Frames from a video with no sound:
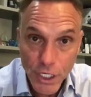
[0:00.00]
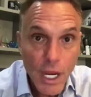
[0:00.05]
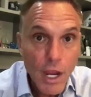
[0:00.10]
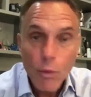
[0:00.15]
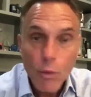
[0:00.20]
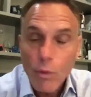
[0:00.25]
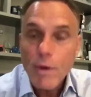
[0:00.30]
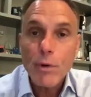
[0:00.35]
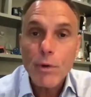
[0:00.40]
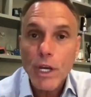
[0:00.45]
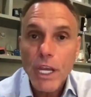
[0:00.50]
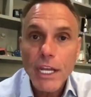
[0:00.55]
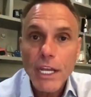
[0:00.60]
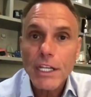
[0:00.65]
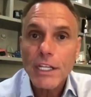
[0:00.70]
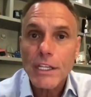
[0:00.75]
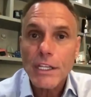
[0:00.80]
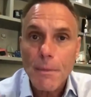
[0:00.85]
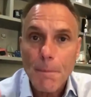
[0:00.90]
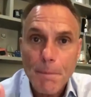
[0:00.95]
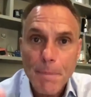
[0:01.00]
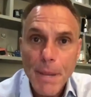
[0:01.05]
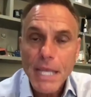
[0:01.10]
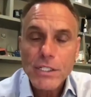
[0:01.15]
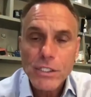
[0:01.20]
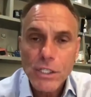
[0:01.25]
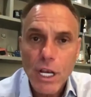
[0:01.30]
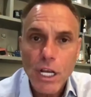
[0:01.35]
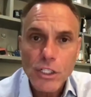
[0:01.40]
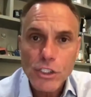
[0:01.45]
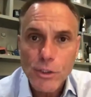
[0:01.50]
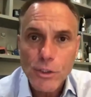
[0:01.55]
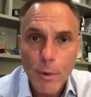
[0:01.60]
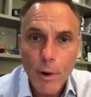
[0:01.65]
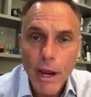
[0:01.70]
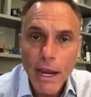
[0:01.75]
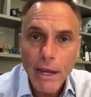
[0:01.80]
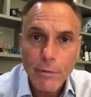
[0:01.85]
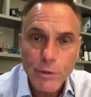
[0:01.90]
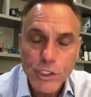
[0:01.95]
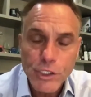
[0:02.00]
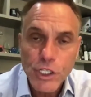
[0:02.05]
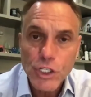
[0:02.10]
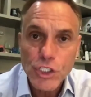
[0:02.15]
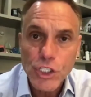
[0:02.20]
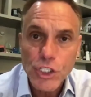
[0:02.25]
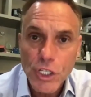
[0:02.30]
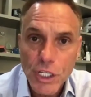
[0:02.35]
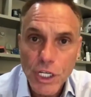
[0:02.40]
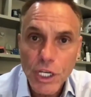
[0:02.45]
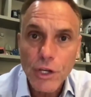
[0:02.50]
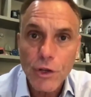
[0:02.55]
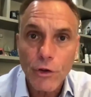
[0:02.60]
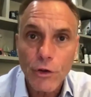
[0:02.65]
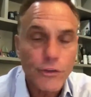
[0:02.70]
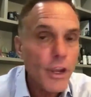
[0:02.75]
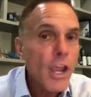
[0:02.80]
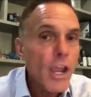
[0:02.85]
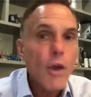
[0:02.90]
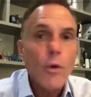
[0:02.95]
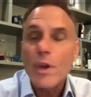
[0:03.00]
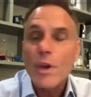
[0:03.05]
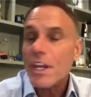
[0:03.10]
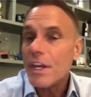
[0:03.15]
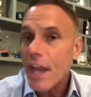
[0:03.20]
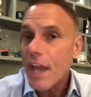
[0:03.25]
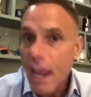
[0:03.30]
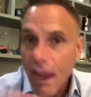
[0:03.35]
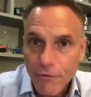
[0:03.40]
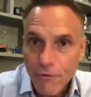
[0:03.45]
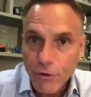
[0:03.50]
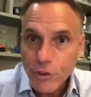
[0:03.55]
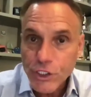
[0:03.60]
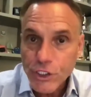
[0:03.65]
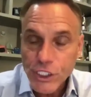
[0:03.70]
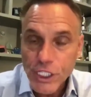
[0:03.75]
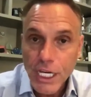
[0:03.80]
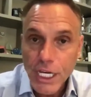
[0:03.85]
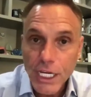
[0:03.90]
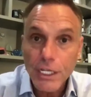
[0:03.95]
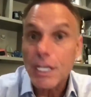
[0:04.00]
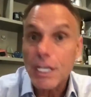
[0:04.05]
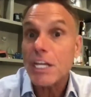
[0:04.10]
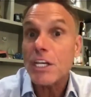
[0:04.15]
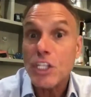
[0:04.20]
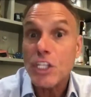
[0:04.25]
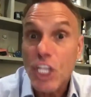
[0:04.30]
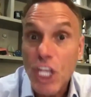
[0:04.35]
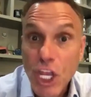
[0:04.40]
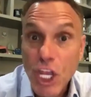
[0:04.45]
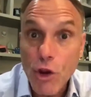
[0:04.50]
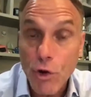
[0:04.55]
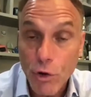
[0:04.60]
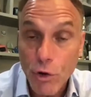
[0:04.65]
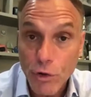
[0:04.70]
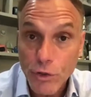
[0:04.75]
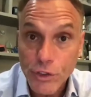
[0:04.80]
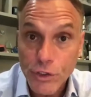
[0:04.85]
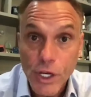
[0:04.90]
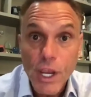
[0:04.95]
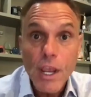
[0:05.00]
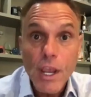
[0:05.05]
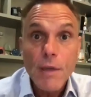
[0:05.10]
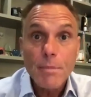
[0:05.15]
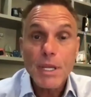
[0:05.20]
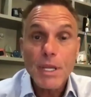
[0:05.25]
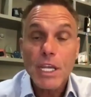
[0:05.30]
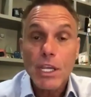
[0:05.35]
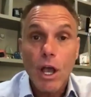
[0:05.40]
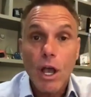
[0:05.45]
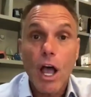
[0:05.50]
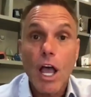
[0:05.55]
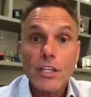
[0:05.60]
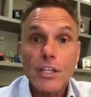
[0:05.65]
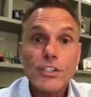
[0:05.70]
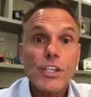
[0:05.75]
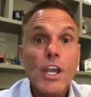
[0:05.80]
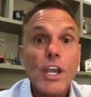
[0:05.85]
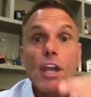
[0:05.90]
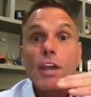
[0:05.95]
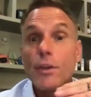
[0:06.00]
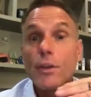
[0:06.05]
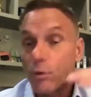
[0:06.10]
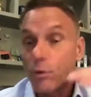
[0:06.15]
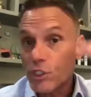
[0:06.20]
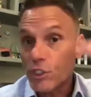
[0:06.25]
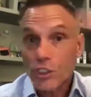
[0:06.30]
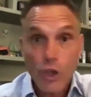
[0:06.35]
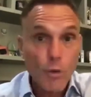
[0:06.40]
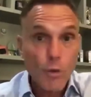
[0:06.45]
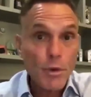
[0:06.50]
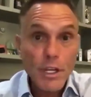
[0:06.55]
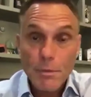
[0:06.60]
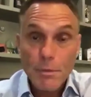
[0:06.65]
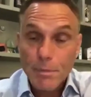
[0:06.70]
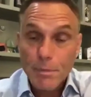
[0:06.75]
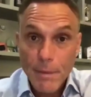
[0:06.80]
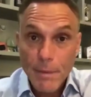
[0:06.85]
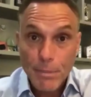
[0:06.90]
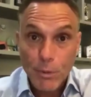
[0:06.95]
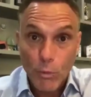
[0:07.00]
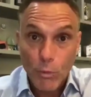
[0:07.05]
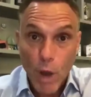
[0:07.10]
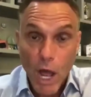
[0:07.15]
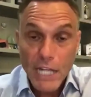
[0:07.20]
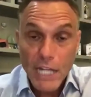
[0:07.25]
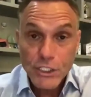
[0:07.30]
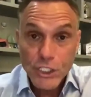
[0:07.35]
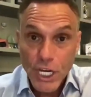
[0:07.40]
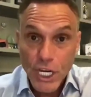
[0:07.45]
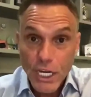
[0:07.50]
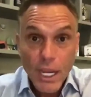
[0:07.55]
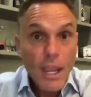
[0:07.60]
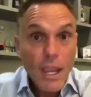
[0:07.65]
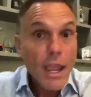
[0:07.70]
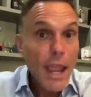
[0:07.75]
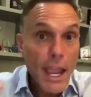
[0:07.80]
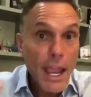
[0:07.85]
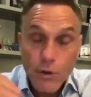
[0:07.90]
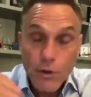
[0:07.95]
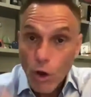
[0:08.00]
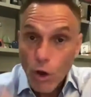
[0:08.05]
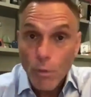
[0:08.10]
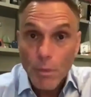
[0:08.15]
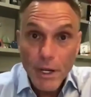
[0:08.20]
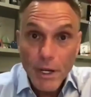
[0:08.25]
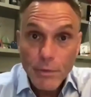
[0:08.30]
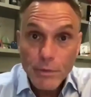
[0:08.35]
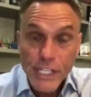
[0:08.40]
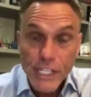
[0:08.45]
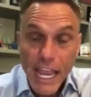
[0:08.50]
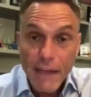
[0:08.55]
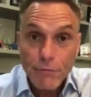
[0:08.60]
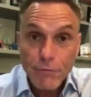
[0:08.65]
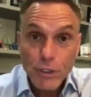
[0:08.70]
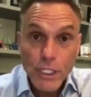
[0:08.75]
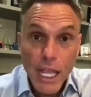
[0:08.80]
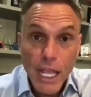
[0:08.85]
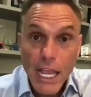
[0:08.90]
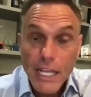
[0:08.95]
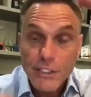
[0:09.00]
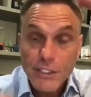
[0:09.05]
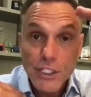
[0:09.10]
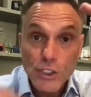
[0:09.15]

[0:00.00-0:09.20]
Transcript: We were getting the best customer acquisition deals we had ever seen in years because there were so many people watching and nobody was advertising.